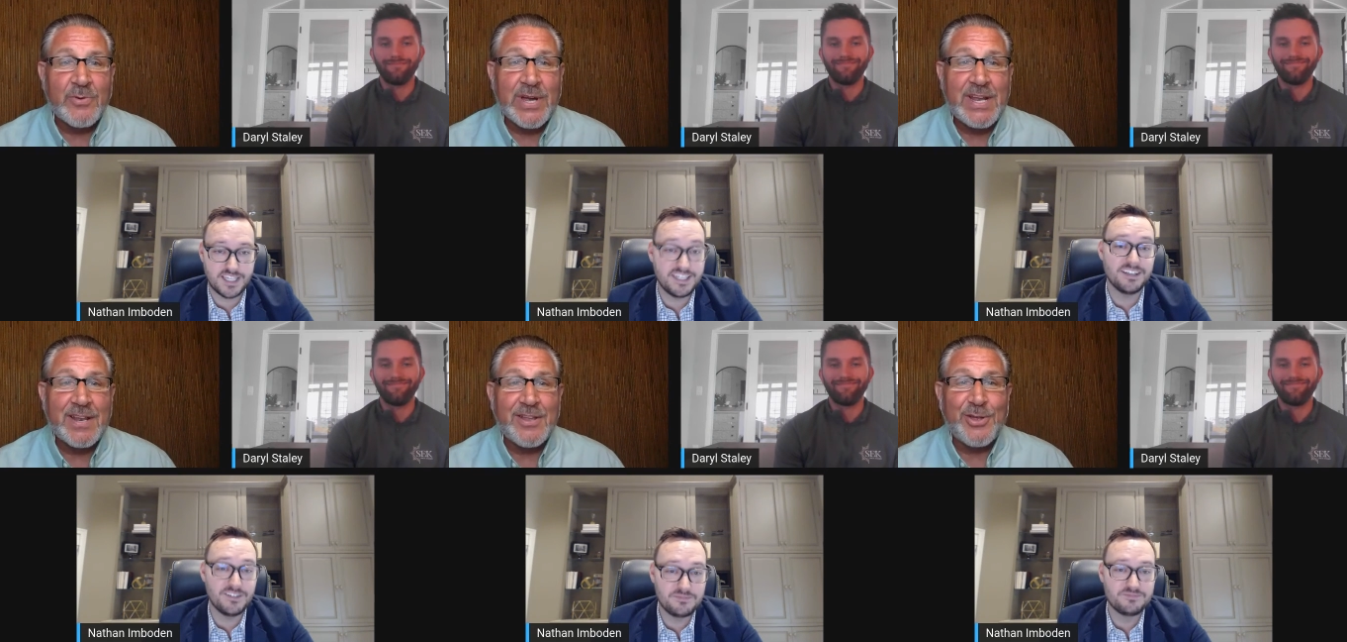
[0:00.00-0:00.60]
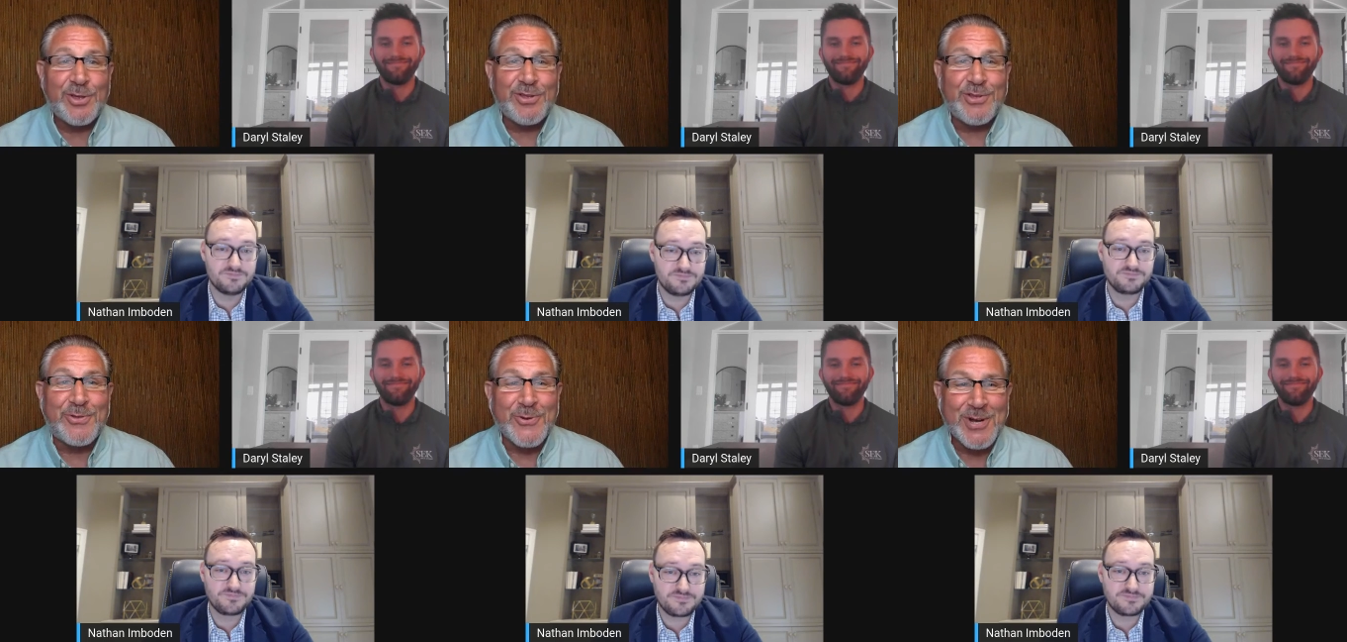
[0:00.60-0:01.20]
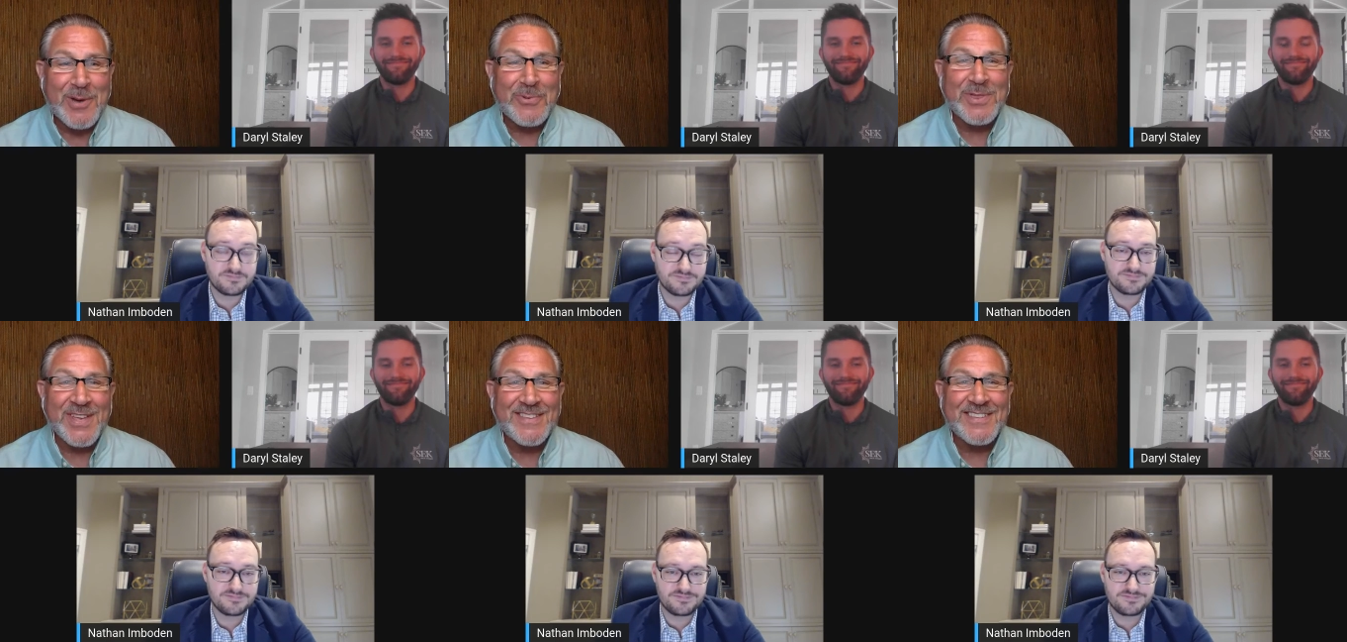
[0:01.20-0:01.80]
Speaker 1: Right? I did. You, you threw a couple
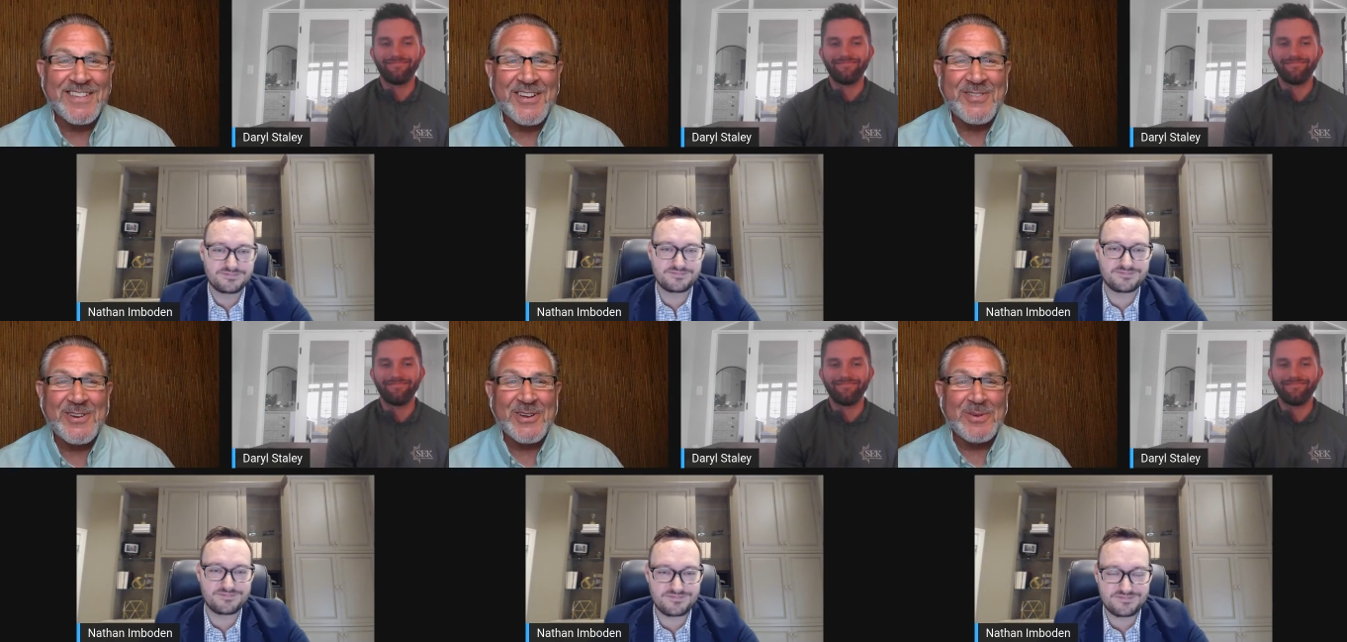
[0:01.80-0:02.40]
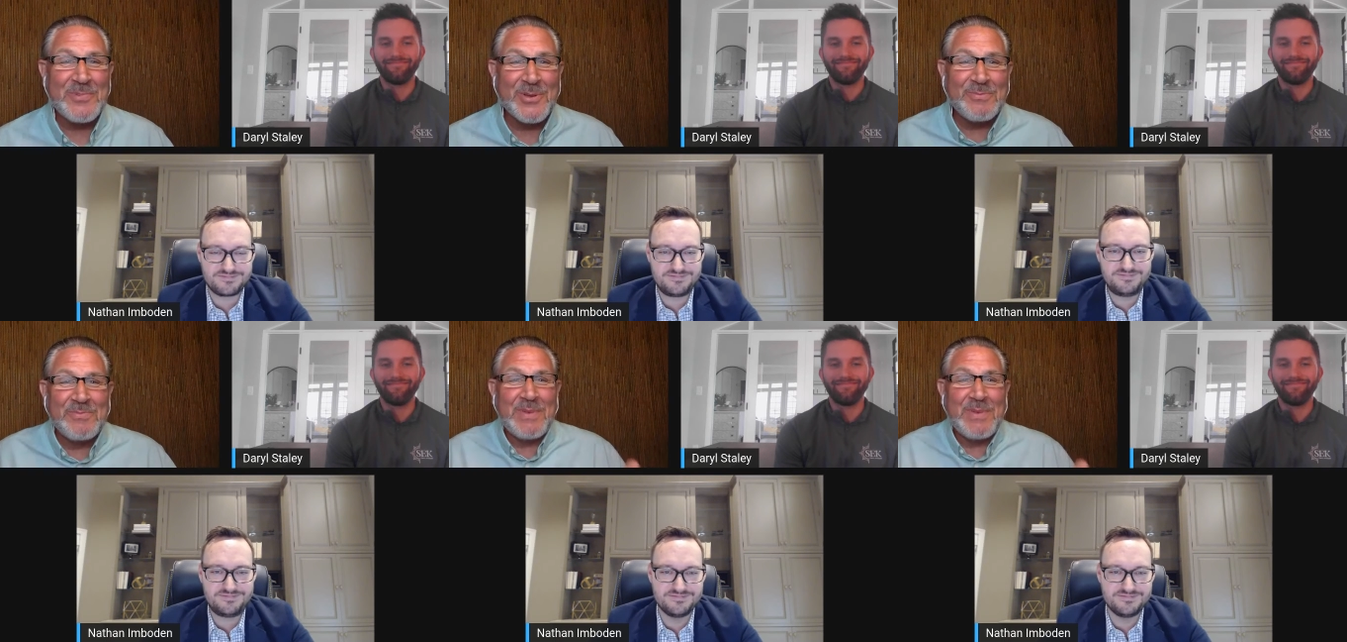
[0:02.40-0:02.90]
things in there that are going to build,